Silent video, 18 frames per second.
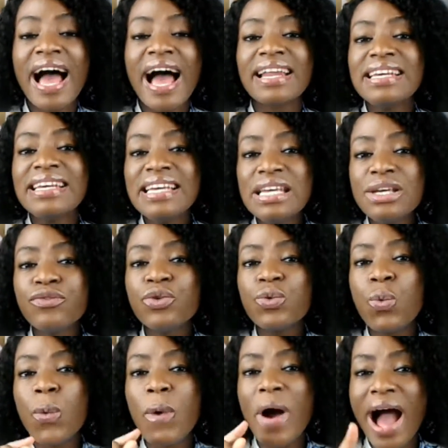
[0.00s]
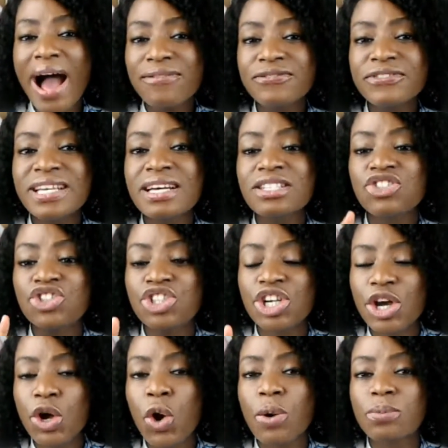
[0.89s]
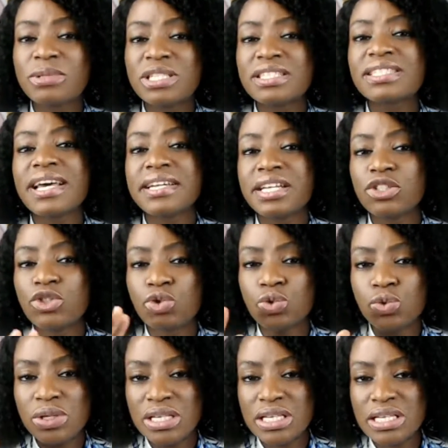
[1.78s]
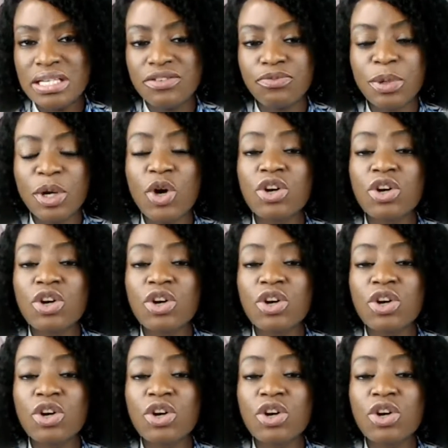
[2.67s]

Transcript: And even after Jacob decided to leave,